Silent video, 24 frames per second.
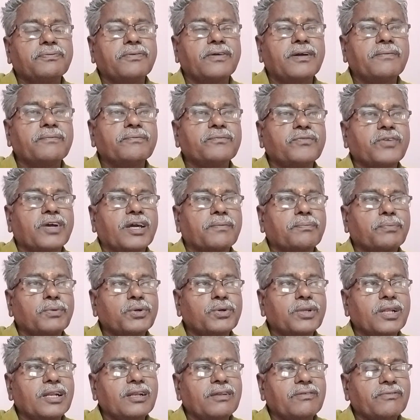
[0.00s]
form. For
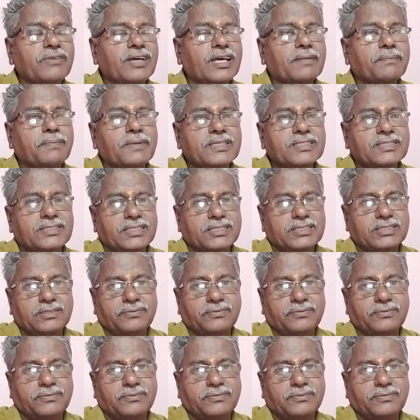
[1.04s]
plural, were plus ing